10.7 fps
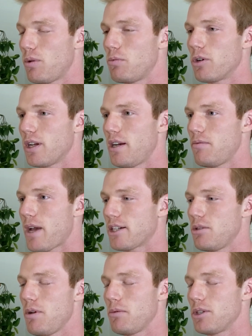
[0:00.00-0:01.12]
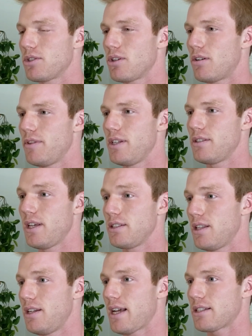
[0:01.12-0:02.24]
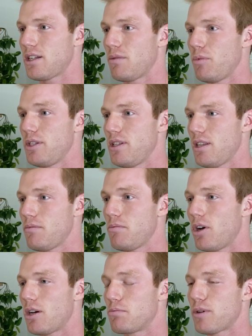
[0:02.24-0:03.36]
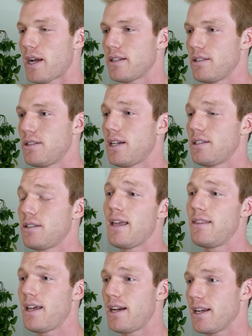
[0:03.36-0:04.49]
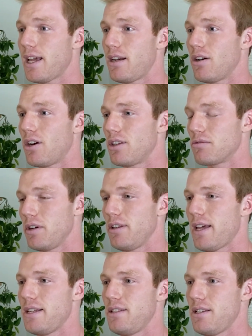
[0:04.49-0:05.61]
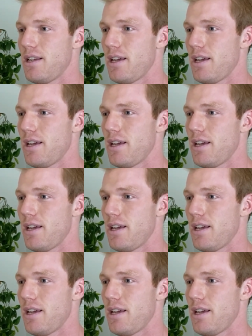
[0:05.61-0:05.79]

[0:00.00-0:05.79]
when we're gonna actually be able to solve these things the next time we see them on a practice test, and then again on the real ACT.